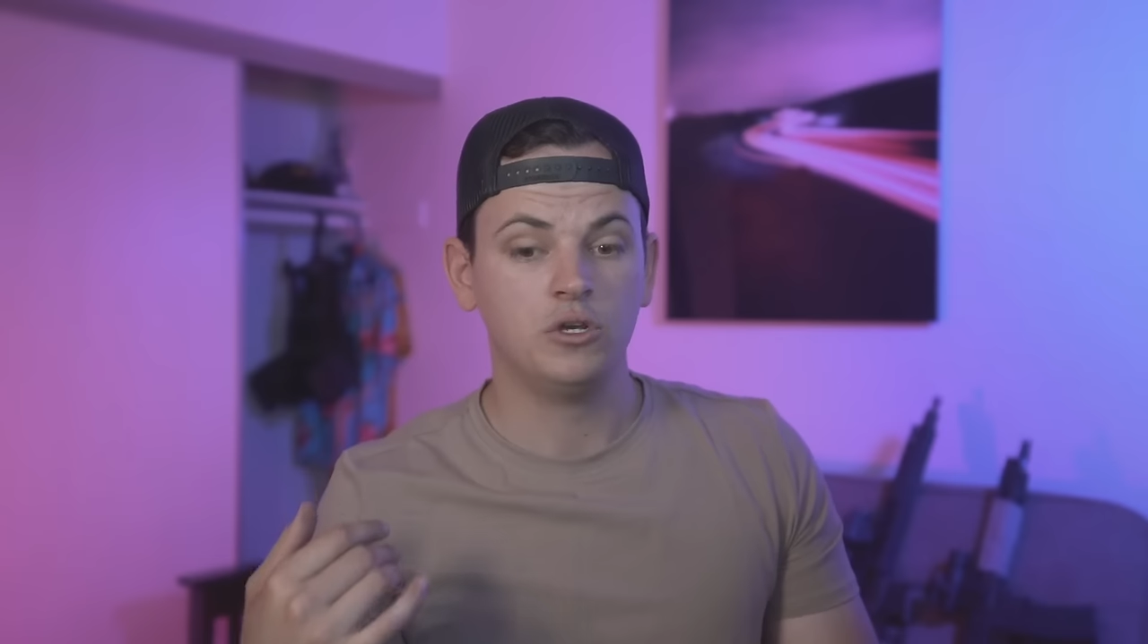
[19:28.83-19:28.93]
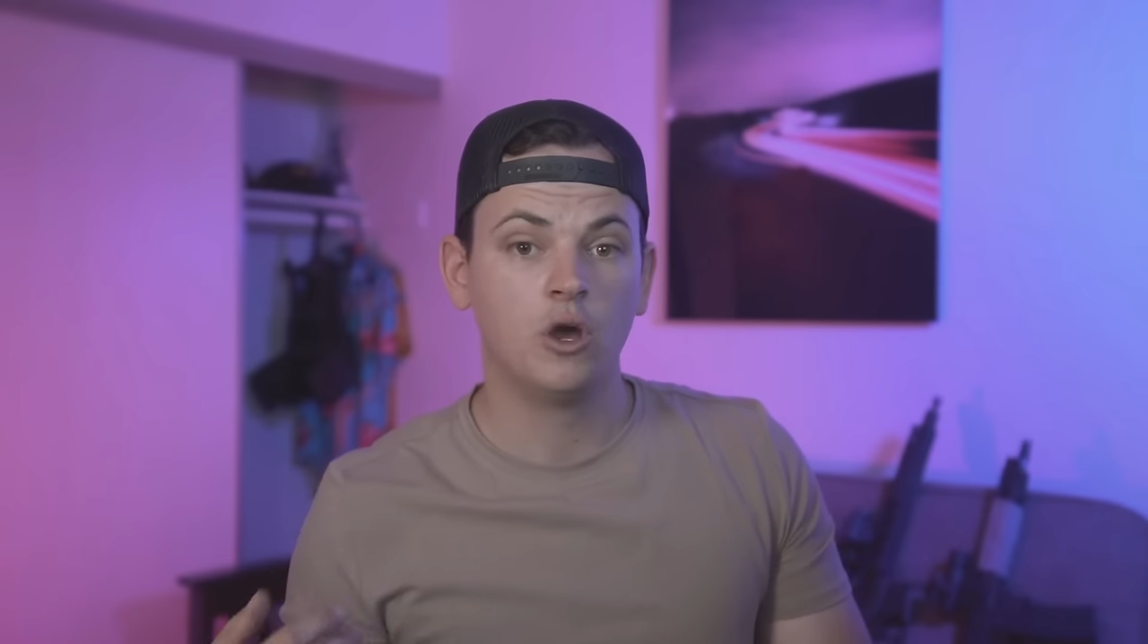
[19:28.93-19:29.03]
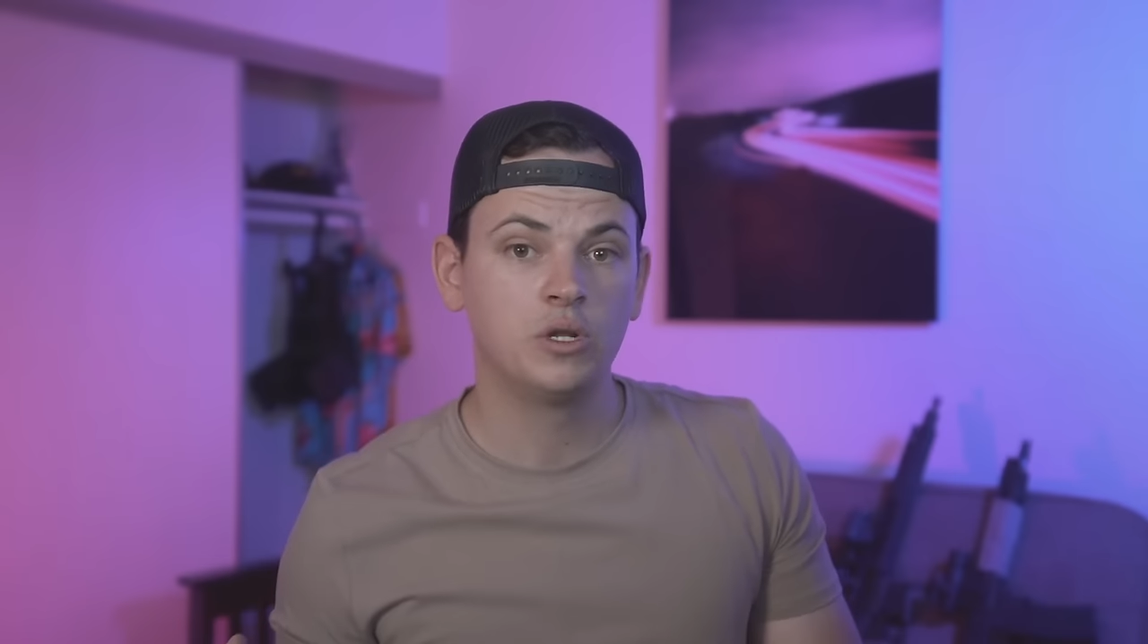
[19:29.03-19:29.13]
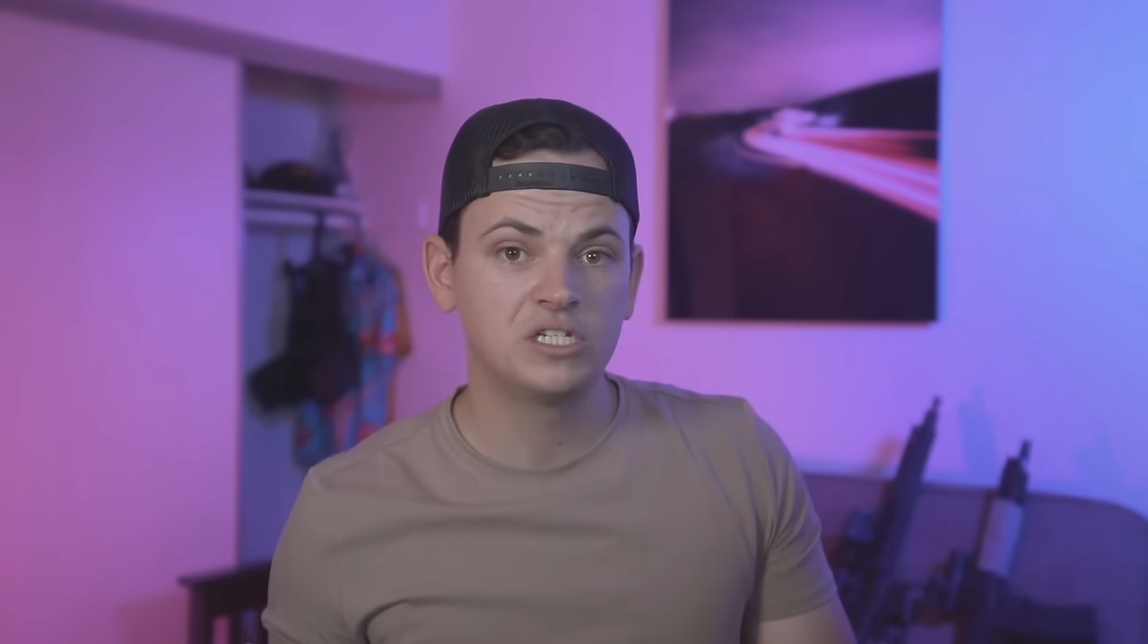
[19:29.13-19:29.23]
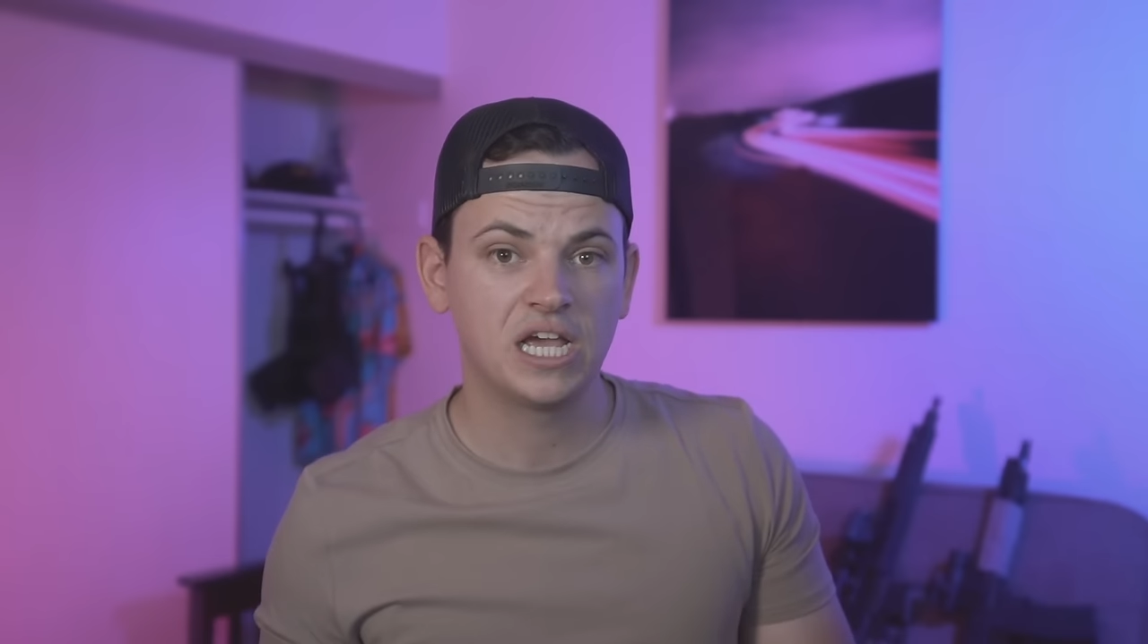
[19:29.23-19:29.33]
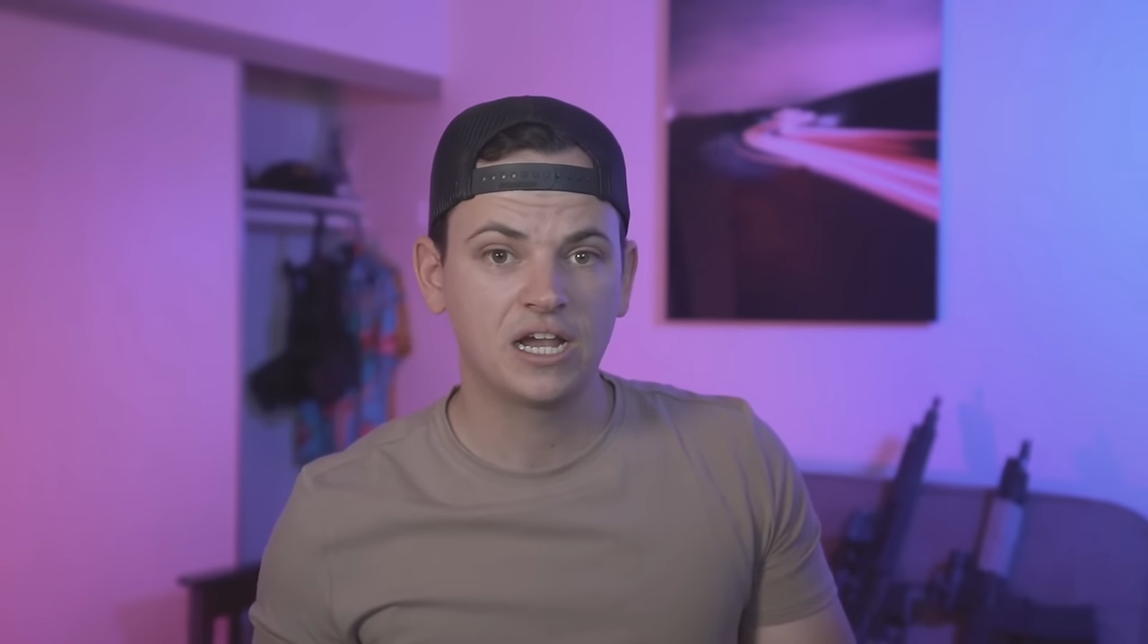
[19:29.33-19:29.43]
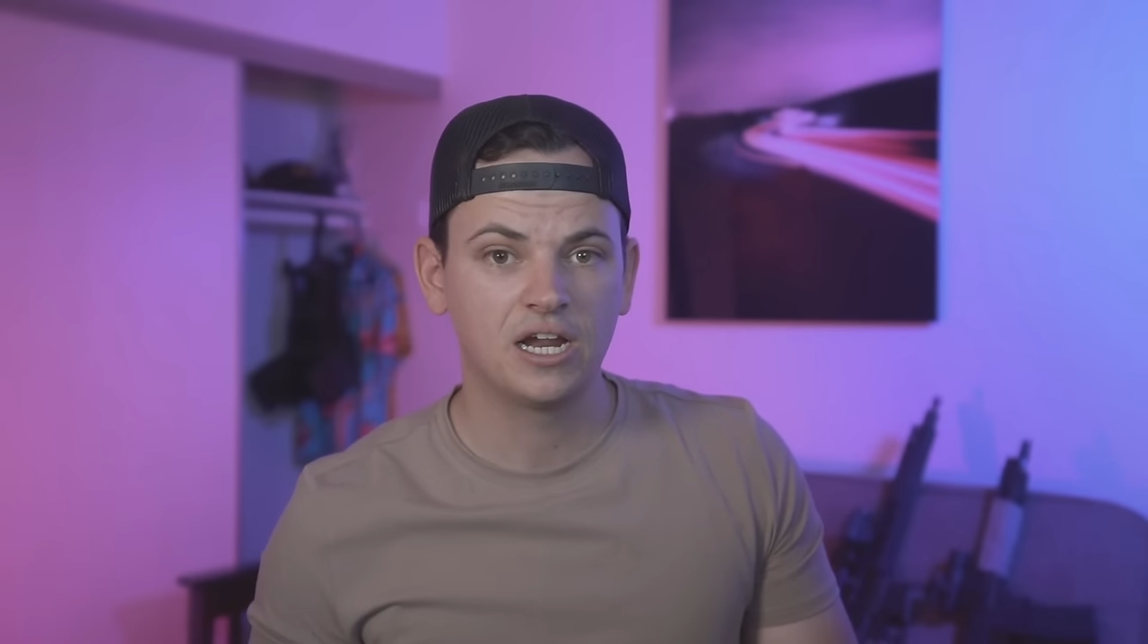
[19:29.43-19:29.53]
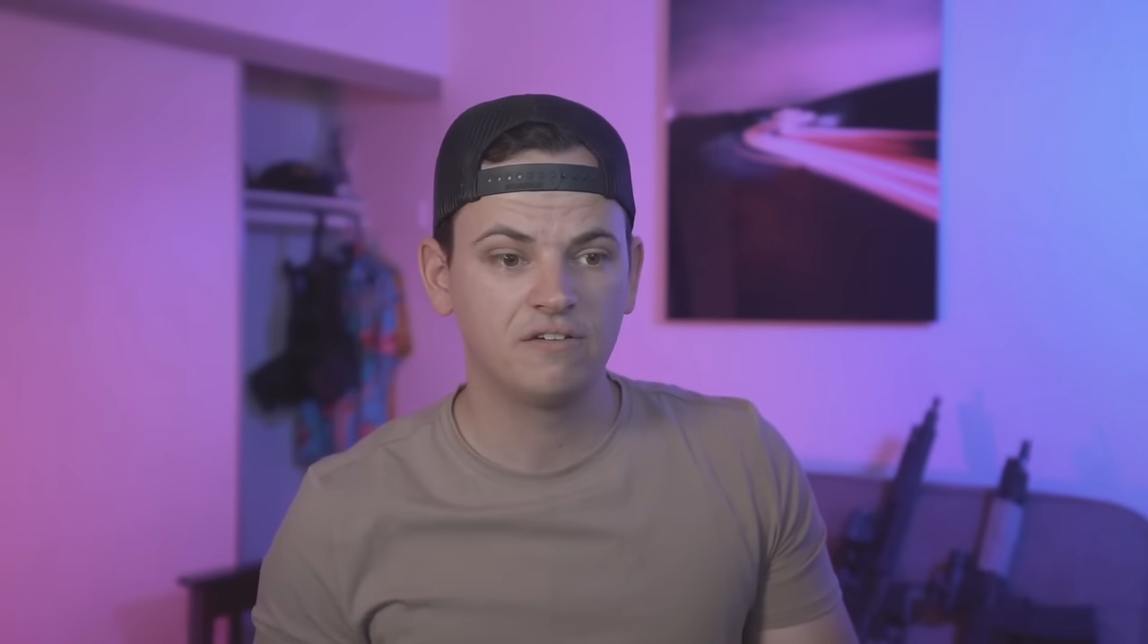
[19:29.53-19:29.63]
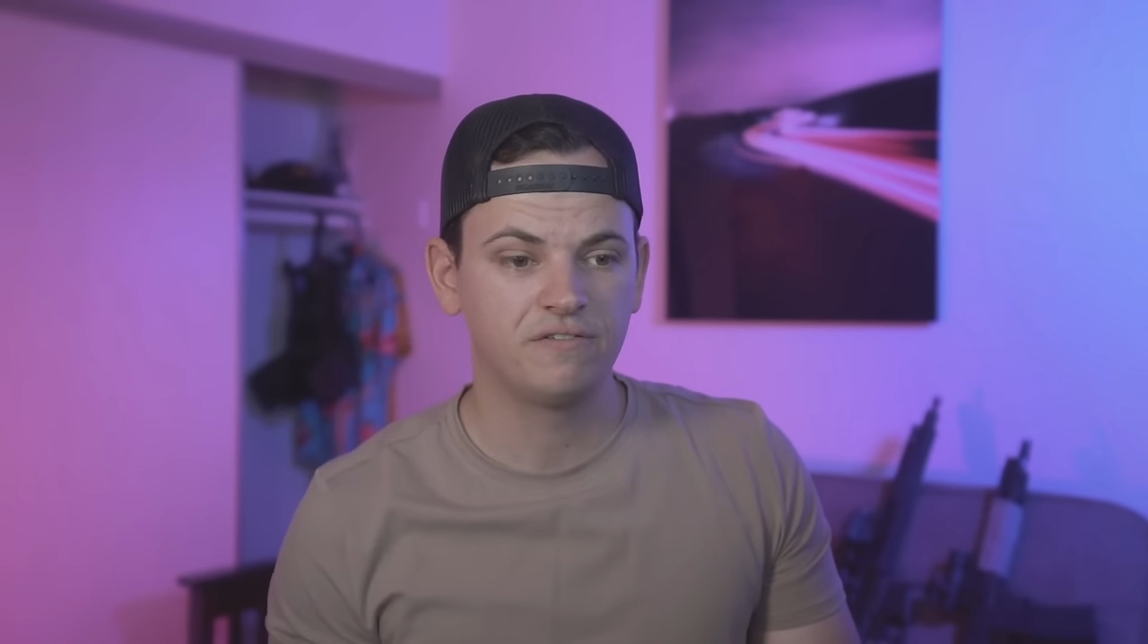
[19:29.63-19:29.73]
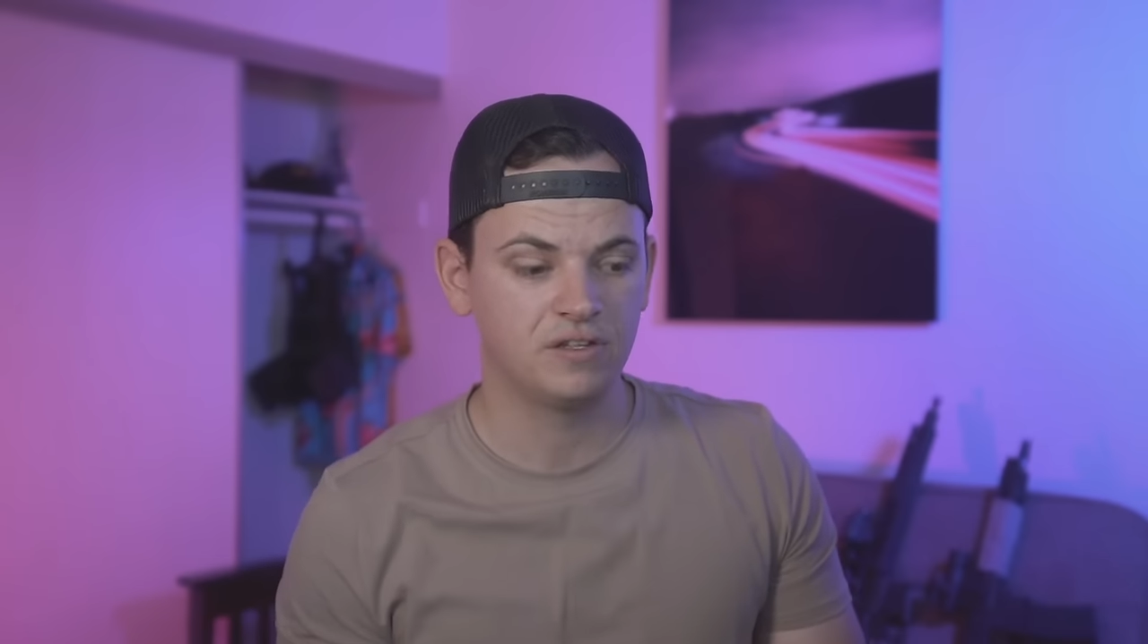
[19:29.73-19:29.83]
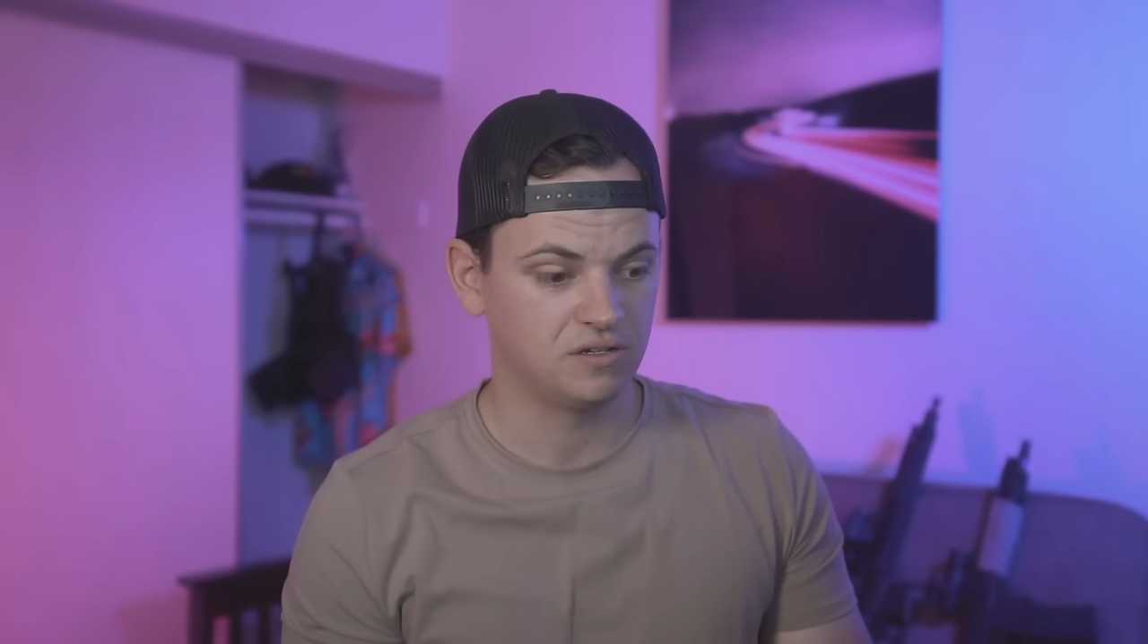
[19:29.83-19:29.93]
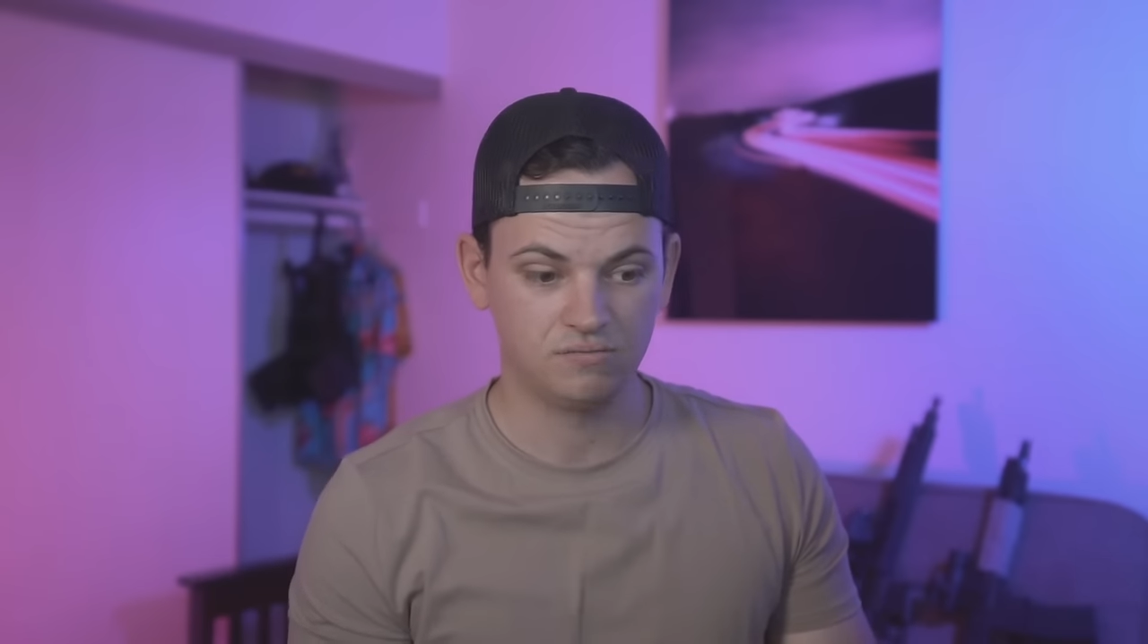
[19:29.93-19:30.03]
notice that kind of